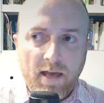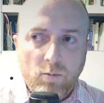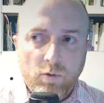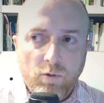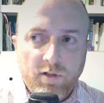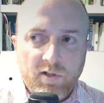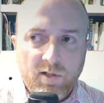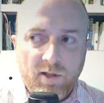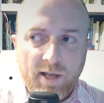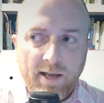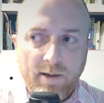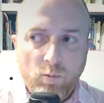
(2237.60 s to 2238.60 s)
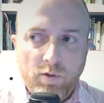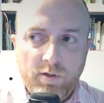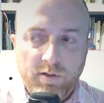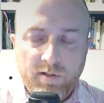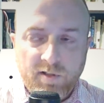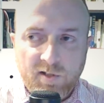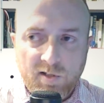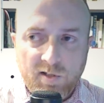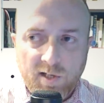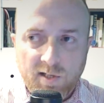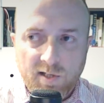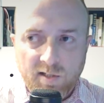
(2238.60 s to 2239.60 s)
was
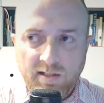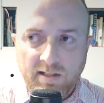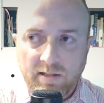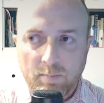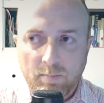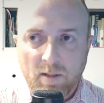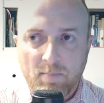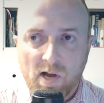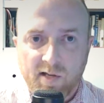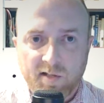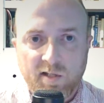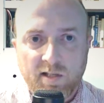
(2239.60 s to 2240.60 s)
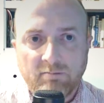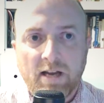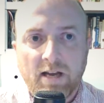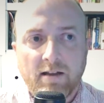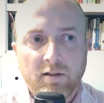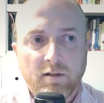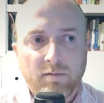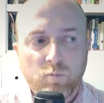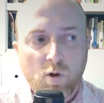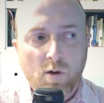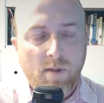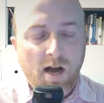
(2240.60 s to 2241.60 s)
certainly the passing round of
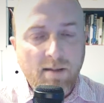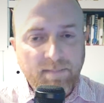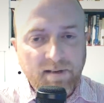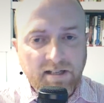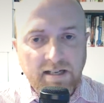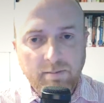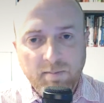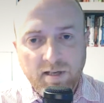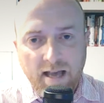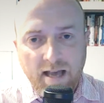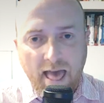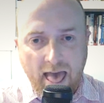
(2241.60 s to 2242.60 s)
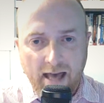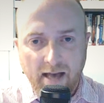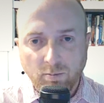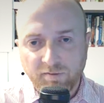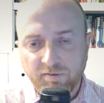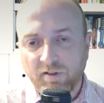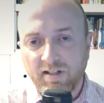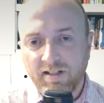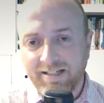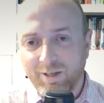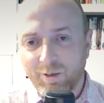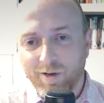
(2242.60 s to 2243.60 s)
what might be deemed helpful,
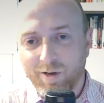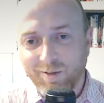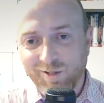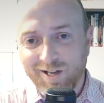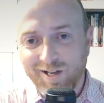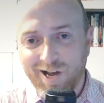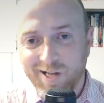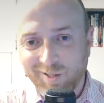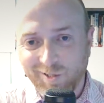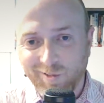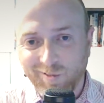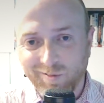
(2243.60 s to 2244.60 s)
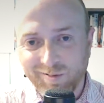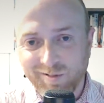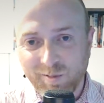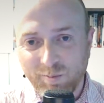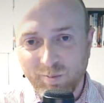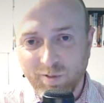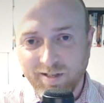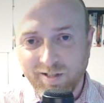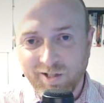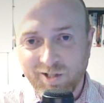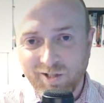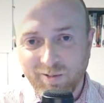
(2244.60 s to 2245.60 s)
in quote, articles,
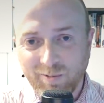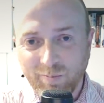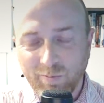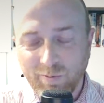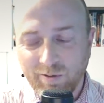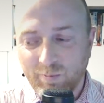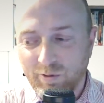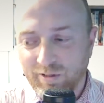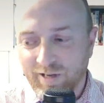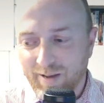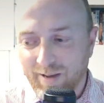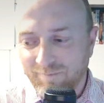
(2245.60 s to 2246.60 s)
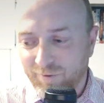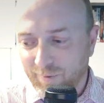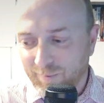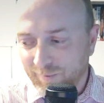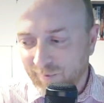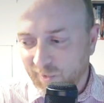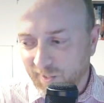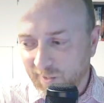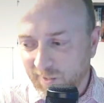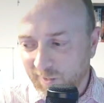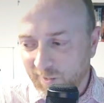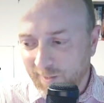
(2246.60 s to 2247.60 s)
which would come from
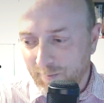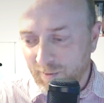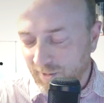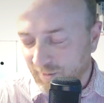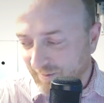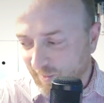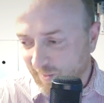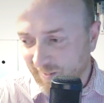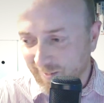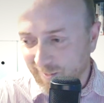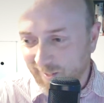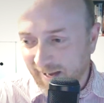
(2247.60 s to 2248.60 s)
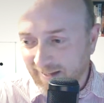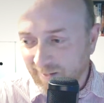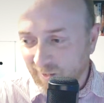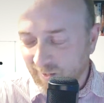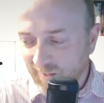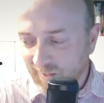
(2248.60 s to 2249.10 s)
certain seminaries in the States,